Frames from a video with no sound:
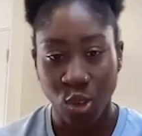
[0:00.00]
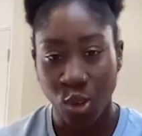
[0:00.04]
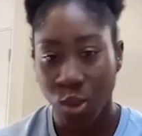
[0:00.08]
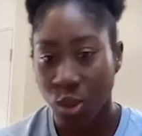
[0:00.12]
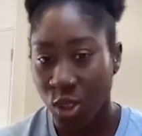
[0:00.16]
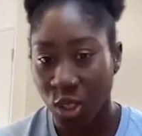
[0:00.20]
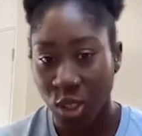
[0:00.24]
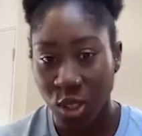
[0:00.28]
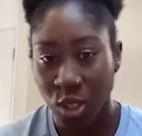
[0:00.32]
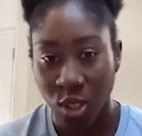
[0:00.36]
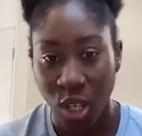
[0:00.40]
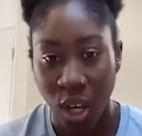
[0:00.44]

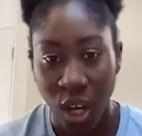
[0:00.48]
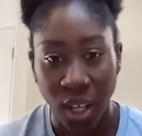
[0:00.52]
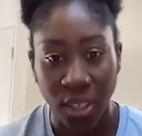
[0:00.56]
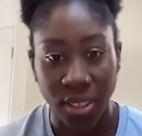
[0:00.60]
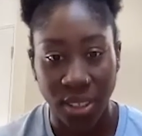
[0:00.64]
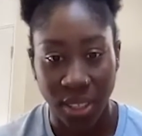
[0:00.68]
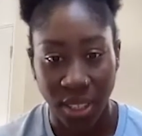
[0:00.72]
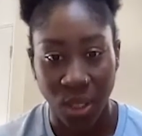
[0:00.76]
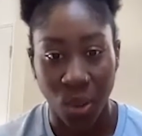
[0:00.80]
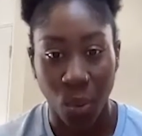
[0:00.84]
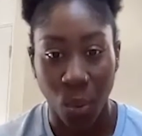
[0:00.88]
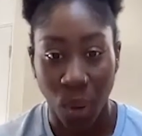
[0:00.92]
just
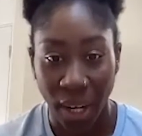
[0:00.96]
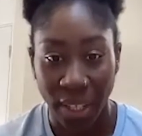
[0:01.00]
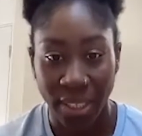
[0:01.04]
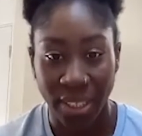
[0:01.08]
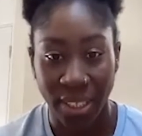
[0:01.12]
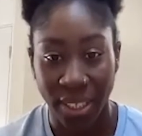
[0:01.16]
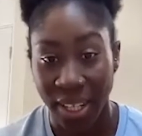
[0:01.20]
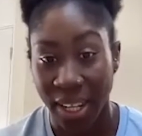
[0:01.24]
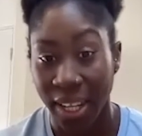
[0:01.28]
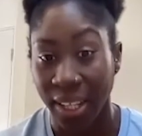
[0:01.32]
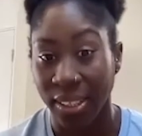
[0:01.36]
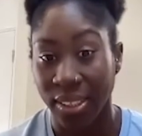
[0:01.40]
casting a wider
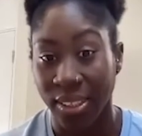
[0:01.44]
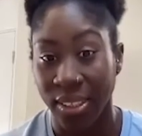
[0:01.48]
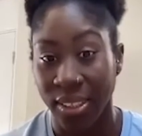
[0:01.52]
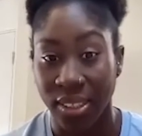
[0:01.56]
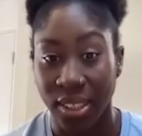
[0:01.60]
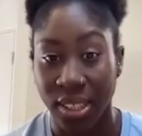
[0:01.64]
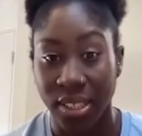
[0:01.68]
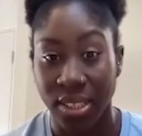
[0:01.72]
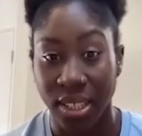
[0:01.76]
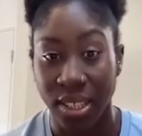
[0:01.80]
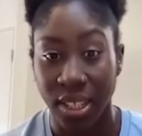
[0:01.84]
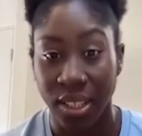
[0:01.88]
net, as
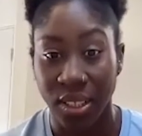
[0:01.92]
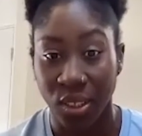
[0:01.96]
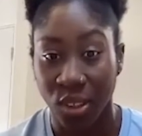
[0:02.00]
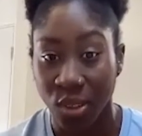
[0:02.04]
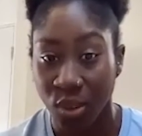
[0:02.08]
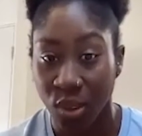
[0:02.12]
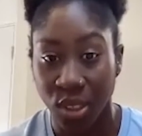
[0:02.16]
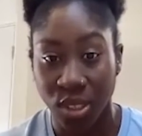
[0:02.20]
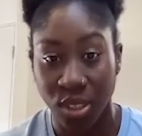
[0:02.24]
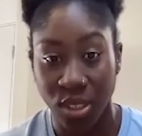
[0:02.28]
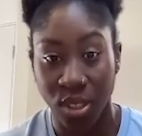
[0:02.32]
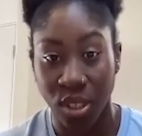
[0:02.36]
I said,
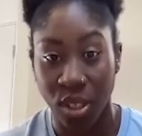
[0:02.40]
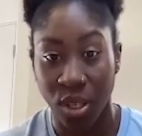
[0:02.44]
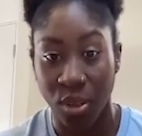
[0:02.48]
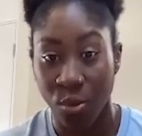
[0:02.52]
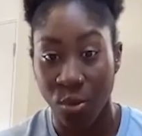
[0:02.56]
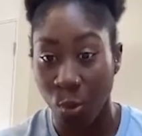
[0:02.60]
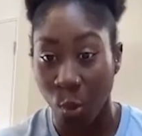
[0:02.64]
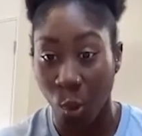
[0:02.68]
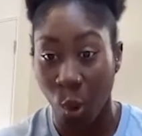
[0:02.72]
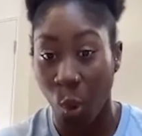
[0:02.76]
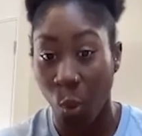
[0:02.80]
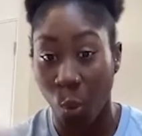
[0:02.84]
across a
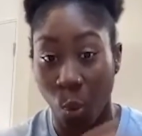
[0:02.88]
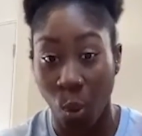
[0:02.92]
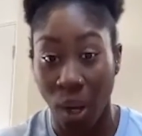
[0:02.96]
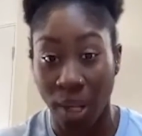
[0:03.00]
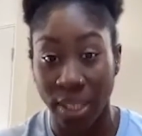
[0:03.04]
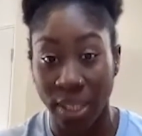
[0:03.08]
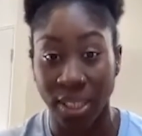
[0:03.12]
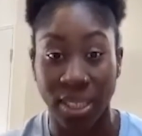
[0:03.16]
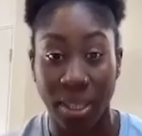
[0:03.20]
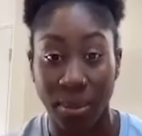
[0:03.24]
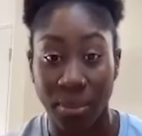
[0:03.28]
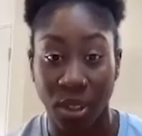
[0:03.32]

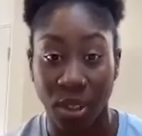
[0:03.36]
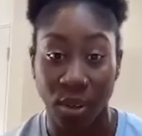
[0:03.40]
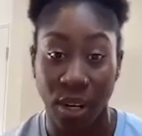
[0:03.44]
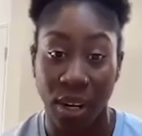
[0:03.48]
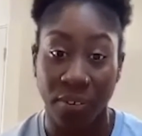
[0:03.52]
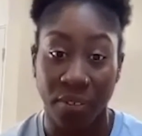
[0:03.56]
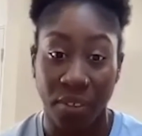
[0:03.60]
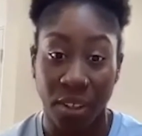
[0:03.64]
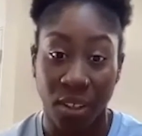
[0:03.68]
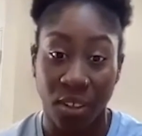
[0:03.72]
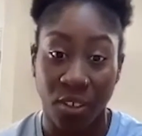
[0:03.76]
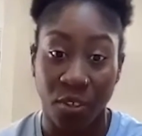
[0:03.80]
wider
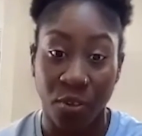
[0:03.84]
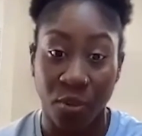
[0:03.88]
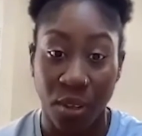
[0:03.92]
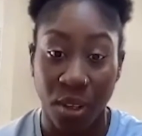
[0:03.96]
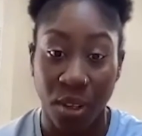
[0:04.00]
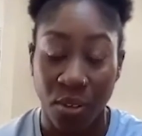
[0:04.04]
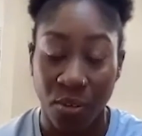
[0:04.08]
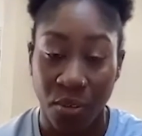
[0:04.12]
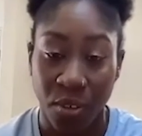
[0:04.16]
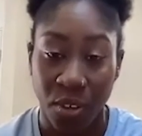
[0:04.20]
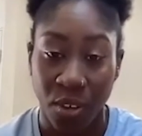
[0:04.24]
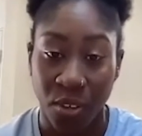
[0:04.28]
demographic
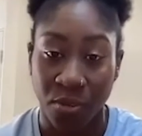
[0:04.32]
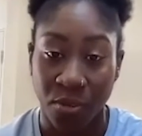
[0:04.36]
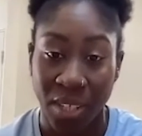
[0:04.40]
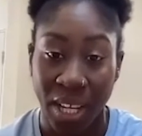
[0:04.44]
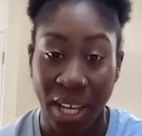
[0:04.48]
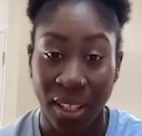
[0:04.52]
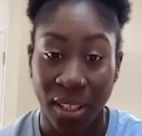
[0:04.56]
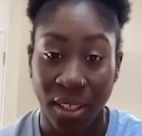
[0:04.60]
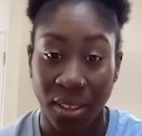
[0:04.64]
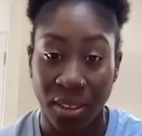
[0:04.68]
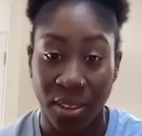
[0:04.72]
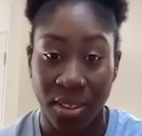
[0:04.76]
of
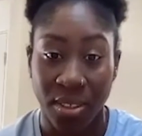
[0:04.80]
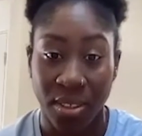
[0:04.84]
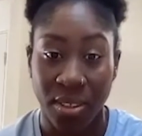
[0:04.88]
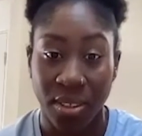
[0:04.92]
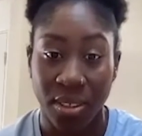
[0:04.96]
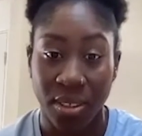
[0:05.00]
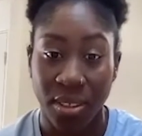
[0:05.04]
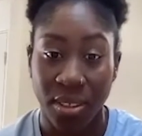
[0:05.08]
talent.